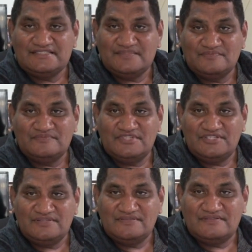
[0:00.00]

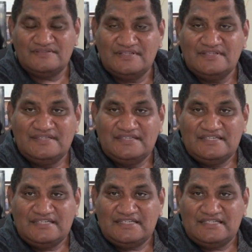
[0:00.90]
some
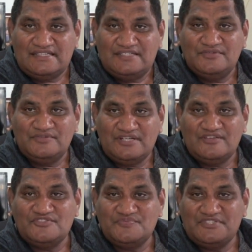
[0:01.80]
new
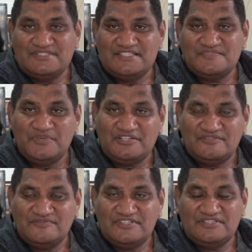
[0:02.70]
announcements as
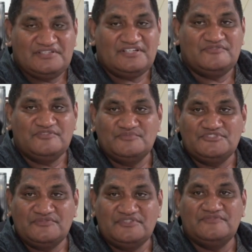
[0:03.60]
part of the
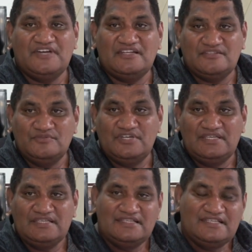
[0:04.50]
reforms of
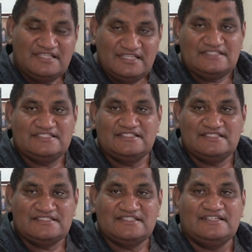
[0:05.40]
FRU and
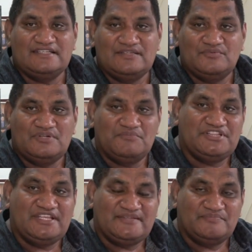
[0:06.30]
changes that will
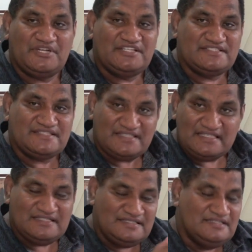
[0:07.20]
be taking place
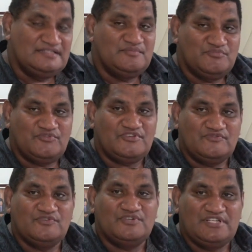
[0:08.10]

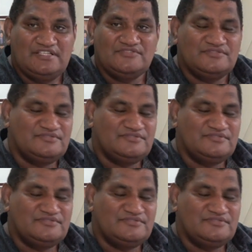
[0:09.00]
moving forward.